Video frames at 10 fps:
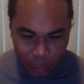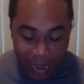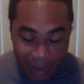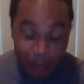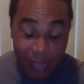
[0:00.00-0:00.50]

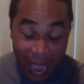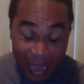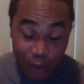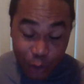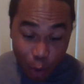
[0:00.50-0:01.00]
And I
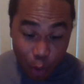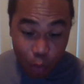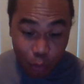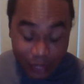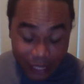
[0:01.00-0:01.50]

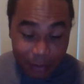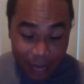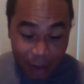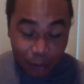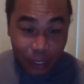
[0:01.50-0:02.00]
know deep
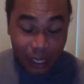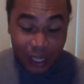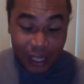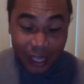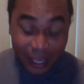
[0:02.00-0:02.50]
down,
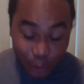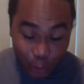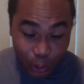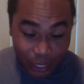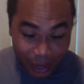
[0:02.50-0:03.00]
it's
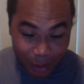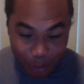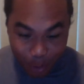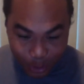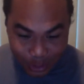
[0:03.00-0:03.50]
going to get
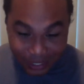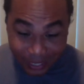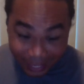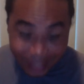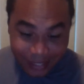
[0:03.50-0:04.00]
worse.
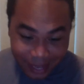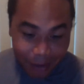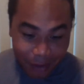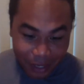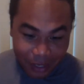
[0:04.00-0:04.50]
It is
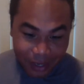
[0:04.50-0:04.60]
scary.